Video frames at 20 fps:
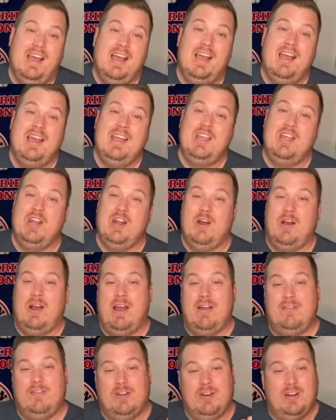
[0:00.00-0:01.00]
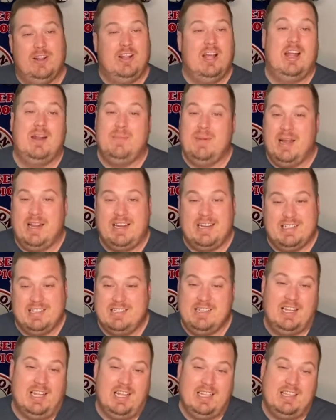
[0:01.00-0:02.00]
you know, I've learned a lot about because there's
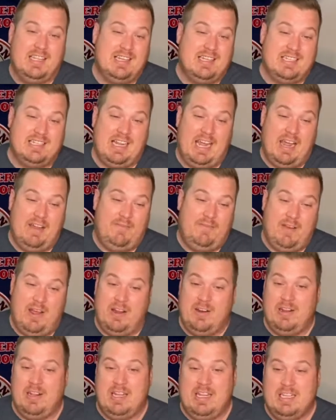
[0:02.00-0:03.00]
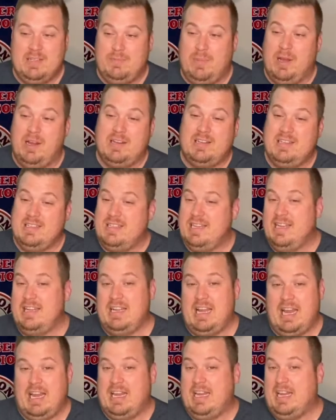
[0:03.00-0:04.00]
a lot of things I found in these boxes that
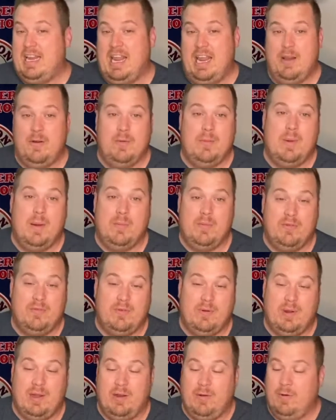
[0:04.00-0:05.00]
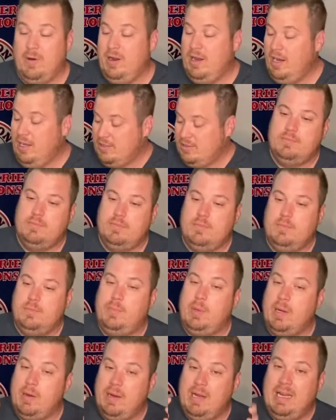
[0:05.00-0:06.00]
I can't remember for anywhere else.
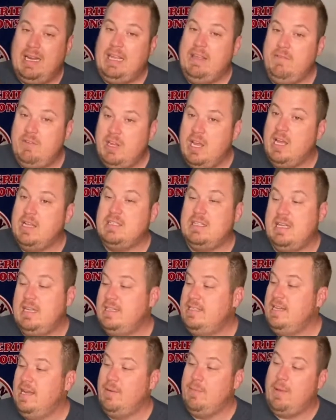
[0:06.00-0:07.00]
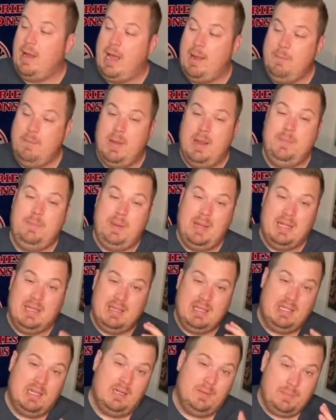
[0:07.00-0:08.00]
But I'm going to give you guys a heads up. I might be a
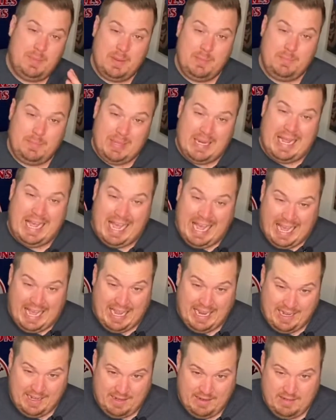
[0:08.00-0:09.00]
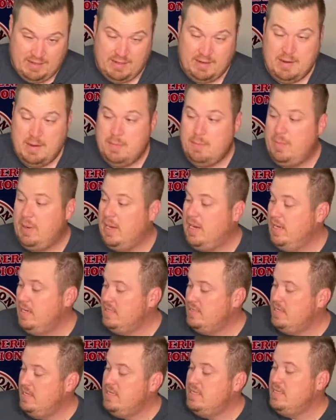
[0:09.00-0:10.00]
little bit behind because
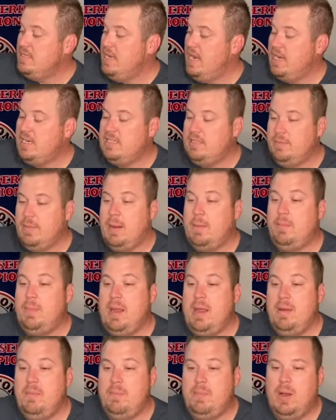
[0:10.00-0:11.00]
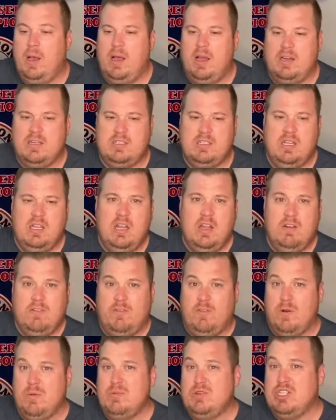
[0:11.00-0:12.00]
this is actually my BAM Box
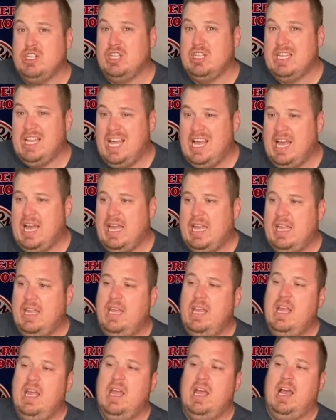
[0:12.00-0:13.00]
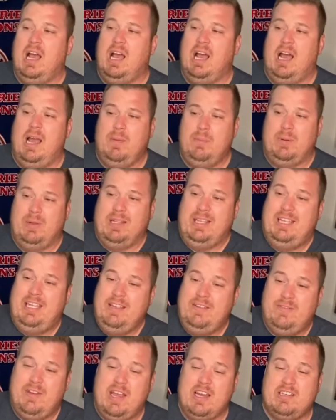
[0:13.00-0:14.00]
from July. Uh, I
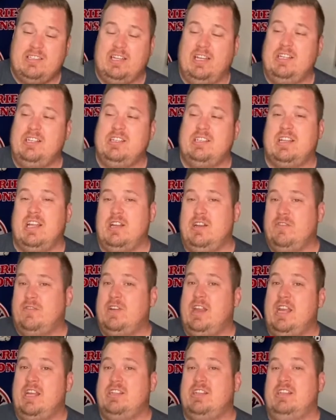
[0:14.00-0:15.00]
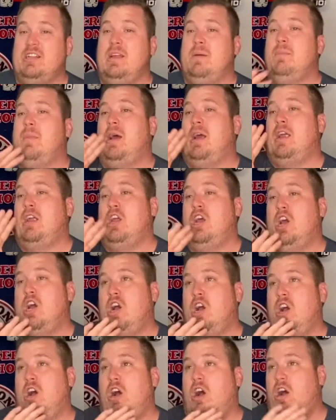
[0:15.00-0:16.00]
believe actually I just got a notification that my
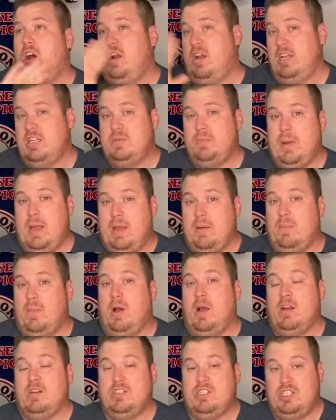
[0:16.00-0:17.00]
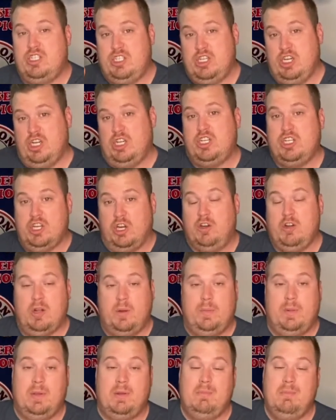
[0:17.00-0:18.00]
August BAM Box just showed
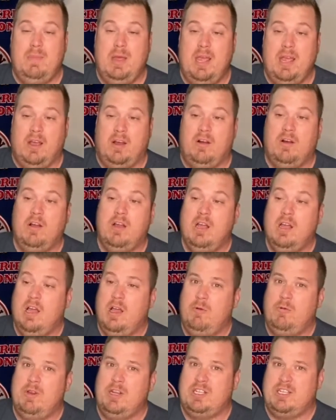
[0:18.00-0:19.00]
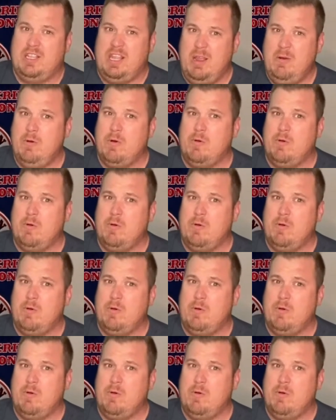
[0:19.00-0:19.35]
up in the mail, which they were